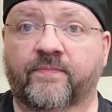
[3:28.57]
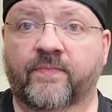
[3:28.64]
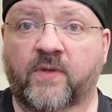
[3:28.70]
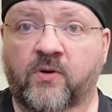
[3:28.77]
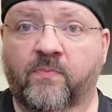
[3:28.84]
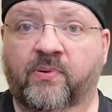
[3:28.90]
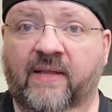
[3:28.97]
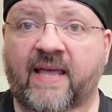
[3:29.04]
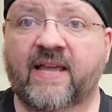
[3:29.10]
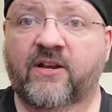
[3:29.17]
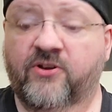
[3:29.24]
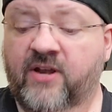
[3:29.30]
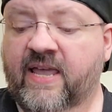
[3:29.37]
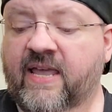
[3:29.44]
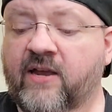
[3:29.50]
You'd play and
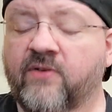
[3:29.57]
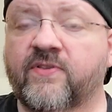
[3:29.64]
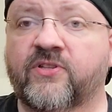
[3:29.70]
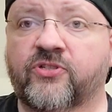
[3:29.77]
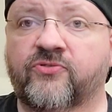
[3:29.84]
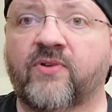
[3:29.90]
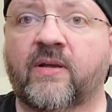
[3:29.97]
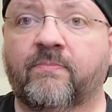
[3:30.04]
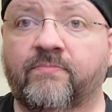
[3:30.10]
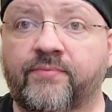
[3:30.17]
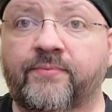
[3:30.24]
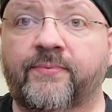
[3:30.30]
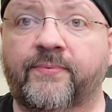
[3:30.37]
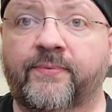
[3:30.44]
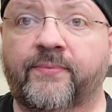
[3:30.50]
you'd hear the
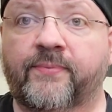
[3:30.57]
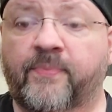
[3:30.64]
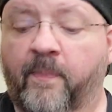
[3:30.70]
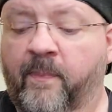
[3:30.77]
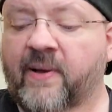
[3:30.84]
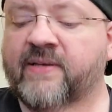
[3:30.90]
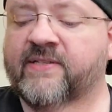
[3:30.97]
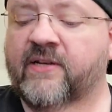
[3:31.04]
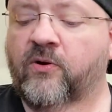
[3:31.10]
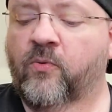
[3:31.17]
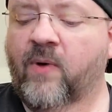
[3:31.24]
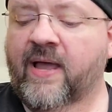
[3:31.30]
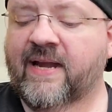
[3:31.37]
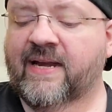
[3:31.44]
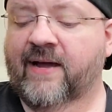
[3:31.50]
string buzzing
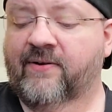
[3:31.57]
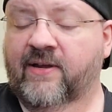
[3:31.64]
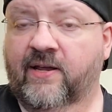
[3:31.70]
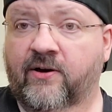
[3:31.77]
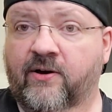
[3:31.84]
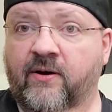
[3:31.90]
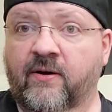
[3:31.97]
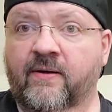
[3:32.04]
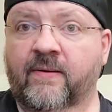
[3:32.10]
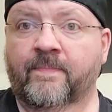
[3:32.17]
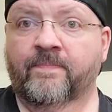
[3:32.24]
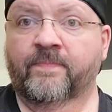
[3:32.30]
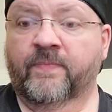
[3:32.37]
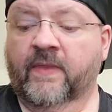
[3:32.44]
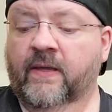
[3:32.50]
away down here.
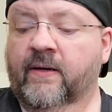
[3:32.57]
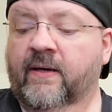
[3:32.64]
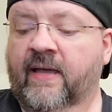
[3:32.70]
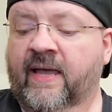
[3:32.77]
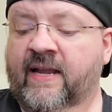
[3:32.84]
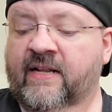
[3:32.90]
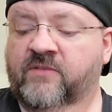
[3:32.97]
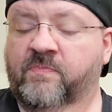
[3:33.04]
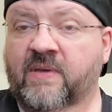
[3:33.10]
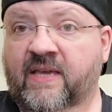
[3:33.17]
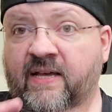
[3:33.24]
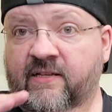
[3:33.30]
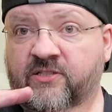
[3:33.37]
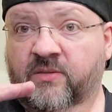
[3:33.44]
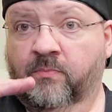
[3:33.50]
And it's
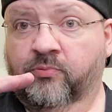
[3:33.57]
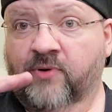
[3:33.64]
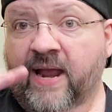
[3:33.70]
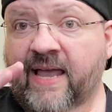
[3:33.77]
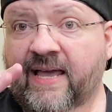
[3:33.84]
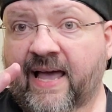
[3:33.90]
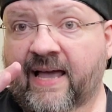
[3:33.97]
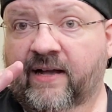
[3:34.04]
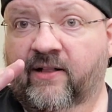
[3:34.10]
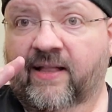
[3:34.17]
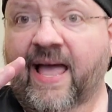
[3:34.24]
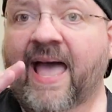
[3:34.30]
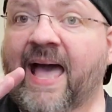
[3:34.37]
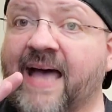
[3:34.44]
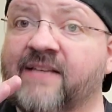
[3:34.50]
because the break angle
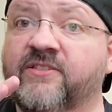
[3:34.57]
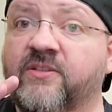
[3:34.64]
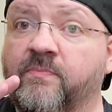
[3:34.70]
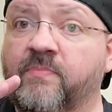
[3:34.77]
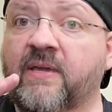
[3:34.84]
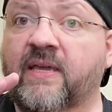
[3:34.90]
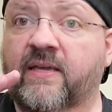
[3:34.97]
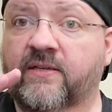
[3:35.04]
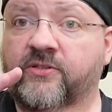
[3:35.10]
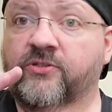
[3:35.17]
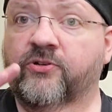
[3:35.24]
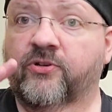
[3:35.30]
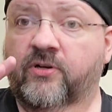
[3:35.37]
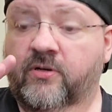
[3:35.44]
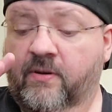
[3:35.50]
has to be a
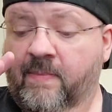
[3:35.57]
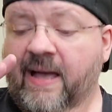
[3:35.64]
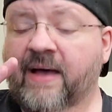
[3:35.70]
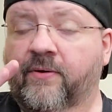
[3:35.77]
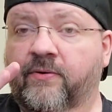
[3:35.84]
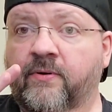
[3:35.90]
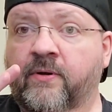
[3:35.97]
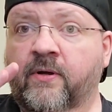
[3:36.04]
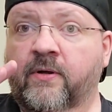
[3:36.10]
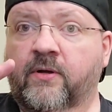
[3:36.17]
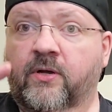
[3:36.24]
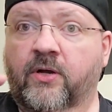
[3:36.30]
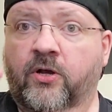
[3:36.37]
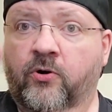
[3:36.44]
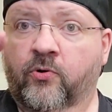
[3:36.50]
certain amount
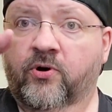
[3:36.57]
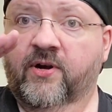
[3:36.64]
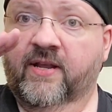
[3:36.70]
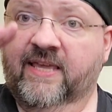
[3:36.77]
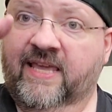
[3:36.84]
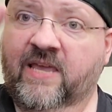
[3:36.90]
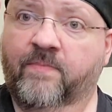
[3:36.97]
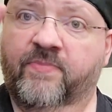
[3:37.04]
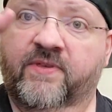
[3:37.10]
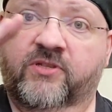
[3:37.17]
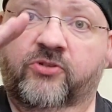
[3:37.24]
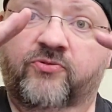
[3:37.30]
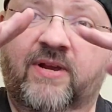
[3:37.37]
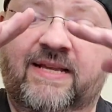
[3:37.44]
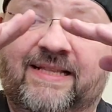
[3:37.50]
in order to keep the
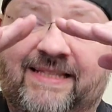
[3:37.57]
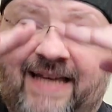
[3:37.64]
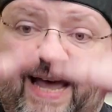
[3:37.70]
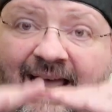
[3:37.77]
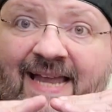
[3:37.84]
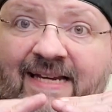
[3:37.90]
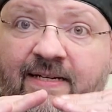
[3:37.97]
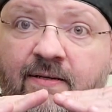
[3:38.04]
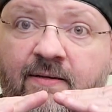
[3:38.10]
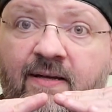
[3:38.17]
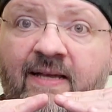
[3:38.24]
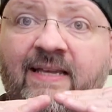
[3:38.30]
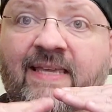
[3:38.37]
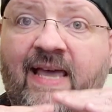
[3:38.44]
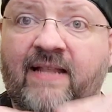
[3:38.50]
string tight
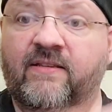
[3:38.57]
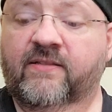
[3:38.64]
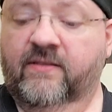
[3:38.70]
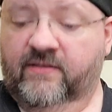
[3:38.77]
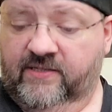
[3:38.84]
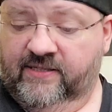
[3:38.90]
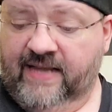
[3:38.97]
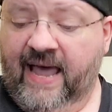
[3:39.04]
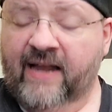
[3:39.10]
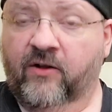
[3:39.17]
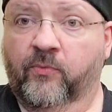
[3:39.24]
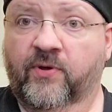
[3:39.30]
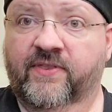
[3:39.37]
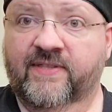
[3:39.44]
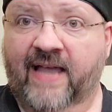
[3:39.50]
against the saddle
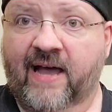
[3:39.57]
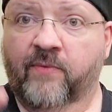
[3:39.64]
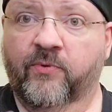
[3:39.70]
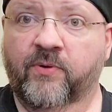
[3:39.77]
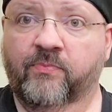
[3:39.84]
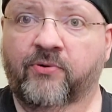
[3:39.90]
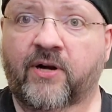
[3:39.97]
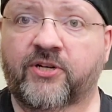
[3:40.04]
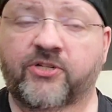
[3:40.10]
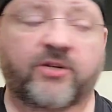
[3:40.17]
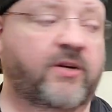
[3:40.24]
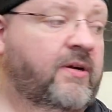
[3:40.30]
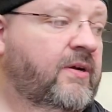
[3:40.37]
with downward pressure.